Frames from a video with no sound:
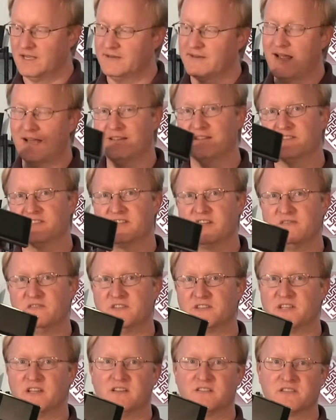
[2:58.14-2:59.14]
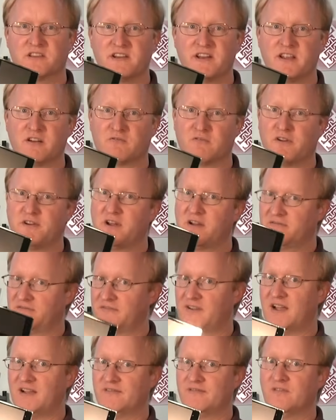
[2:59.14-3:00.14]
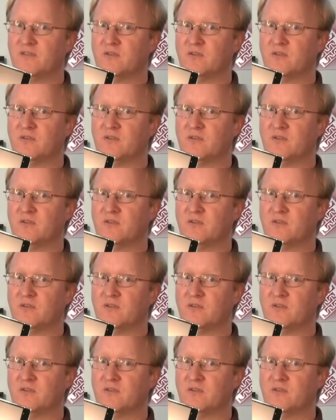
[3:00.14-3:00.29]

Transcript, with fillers: Now let's see if this LCD will run off 5